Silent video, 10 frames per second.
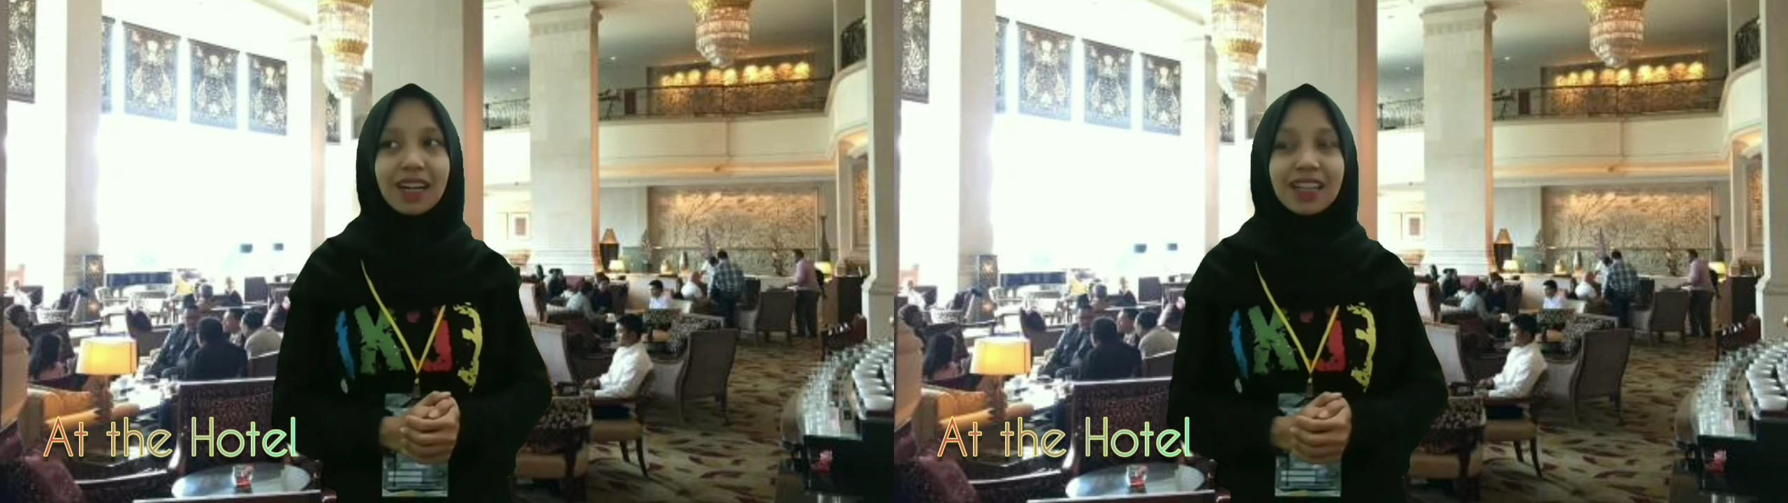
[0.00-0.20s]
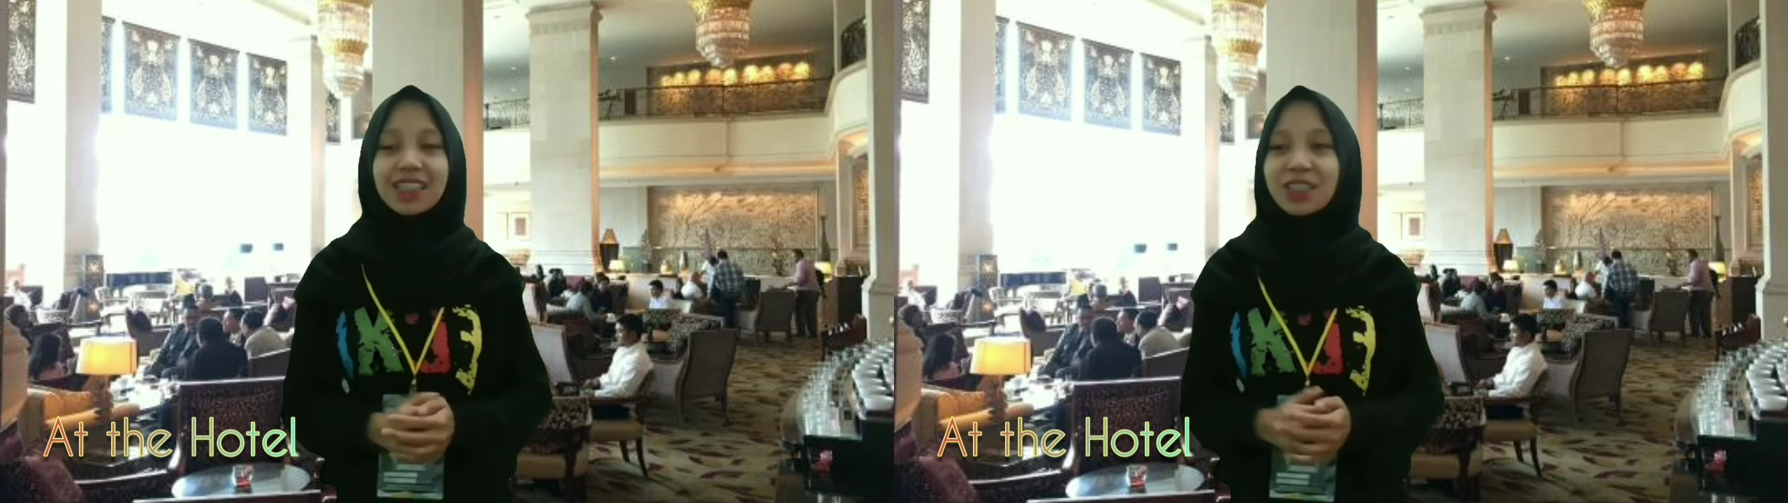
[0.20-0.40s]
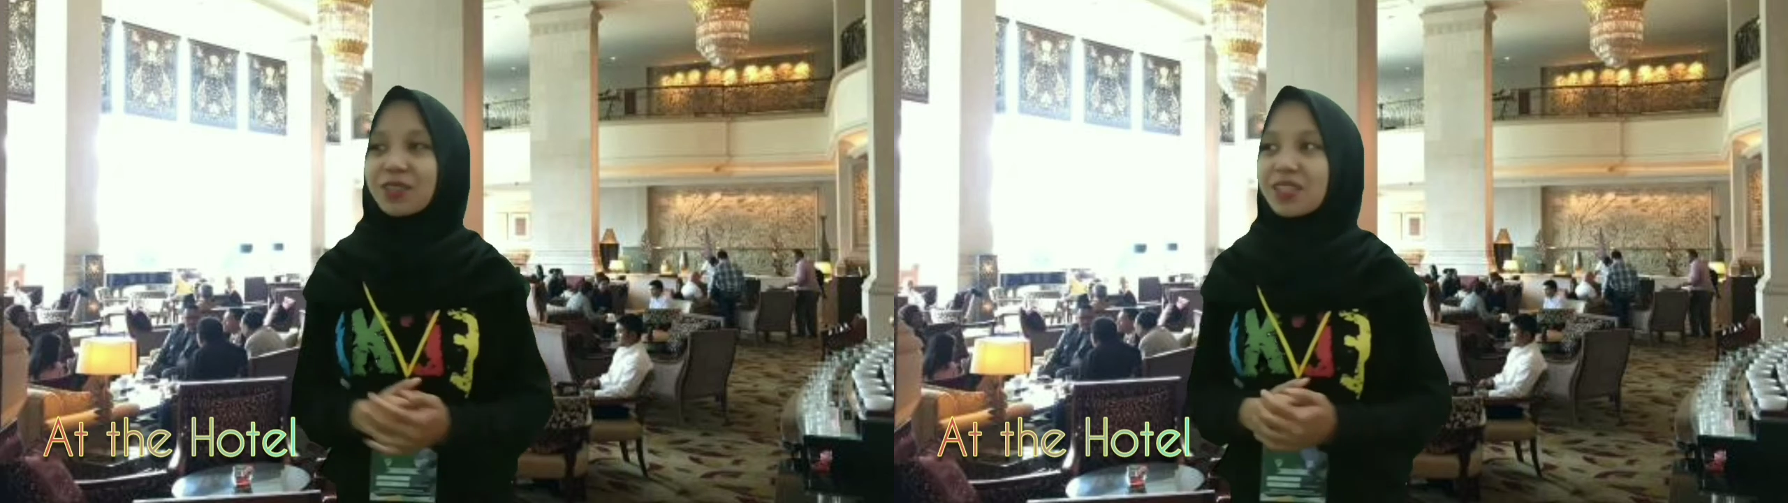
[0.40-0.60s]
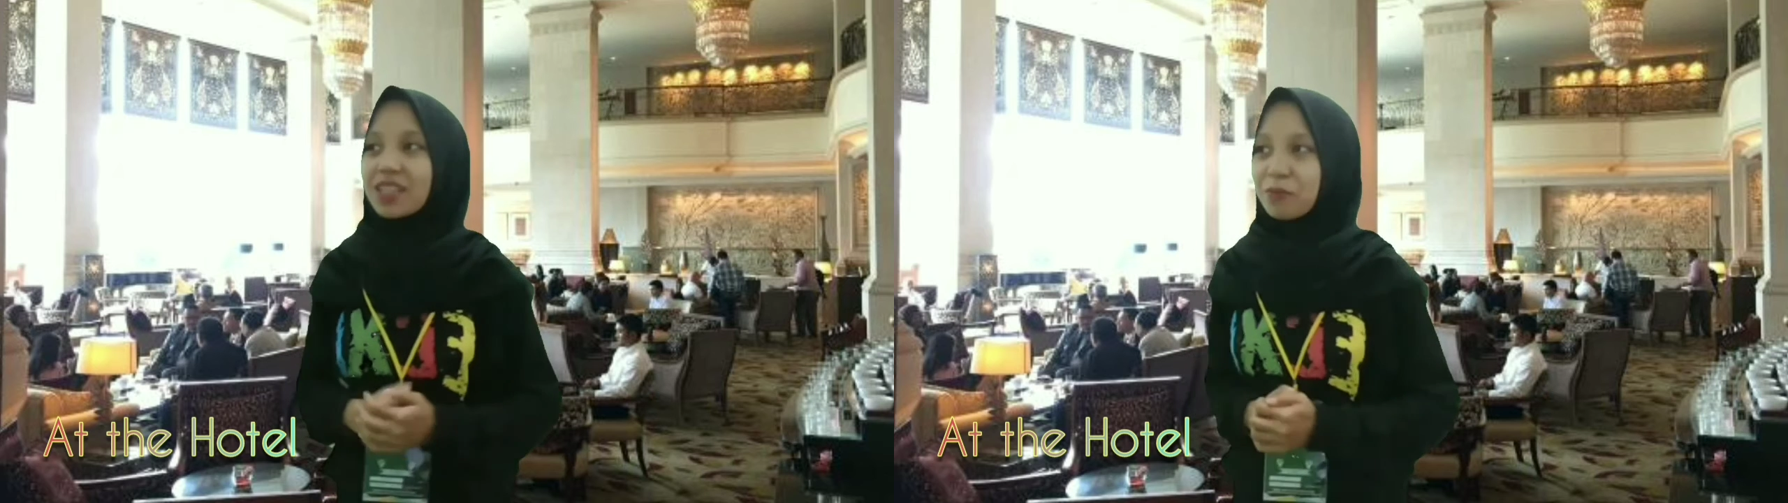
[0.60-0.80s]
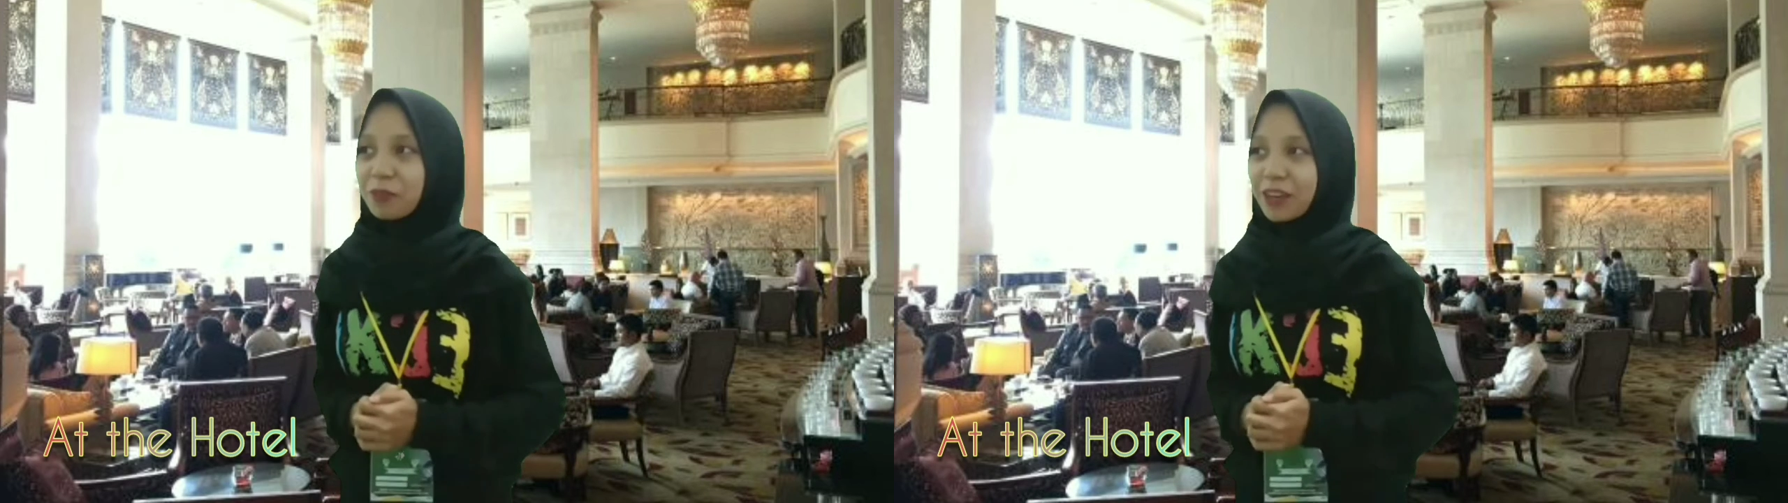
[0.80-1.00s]
Did you
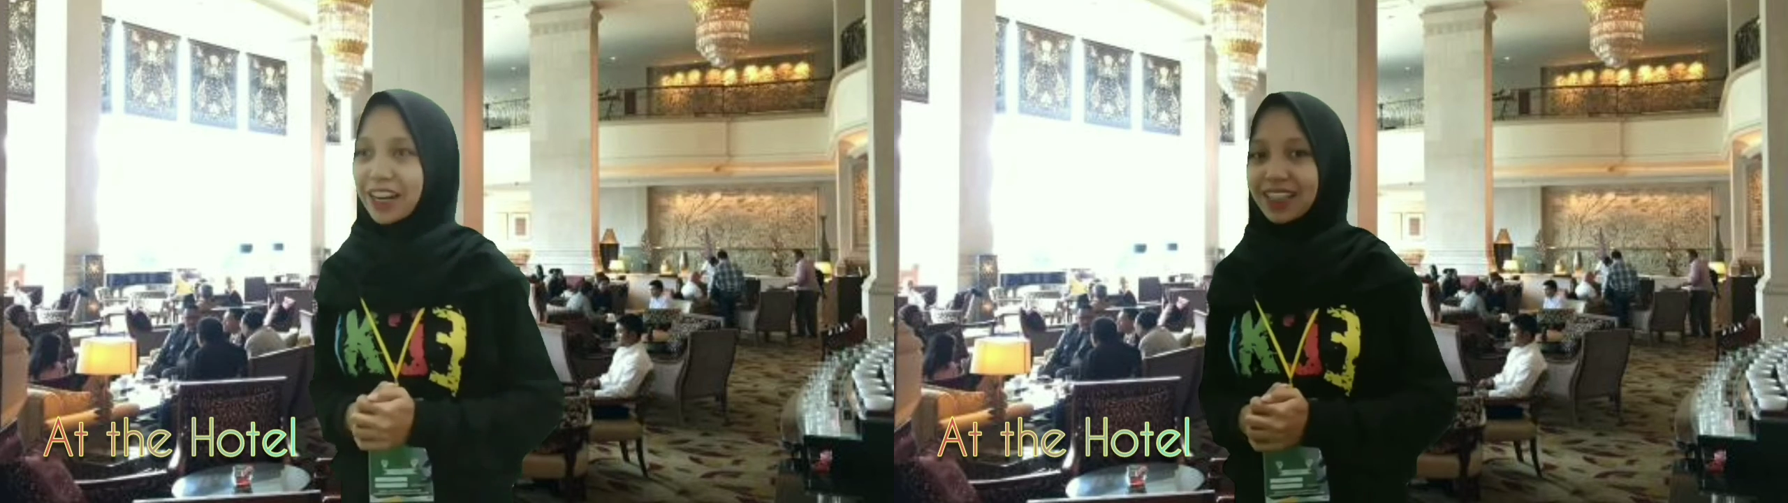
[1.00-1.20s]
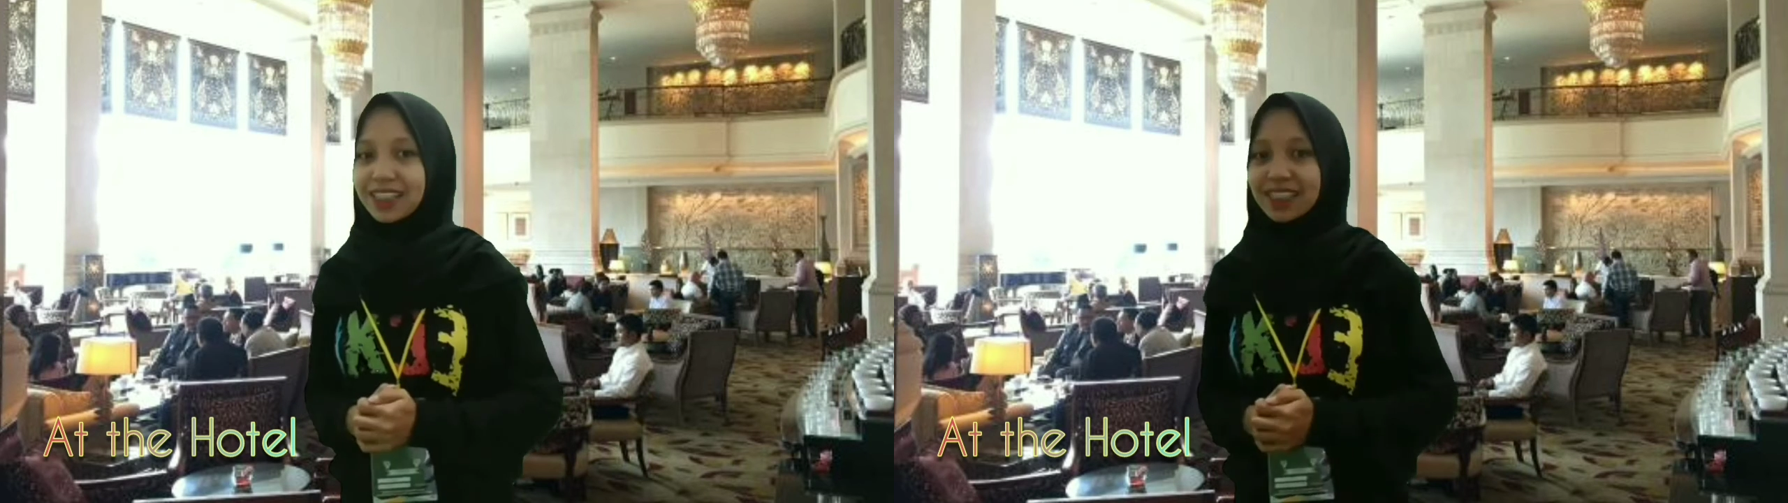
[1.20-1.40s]
sleep well?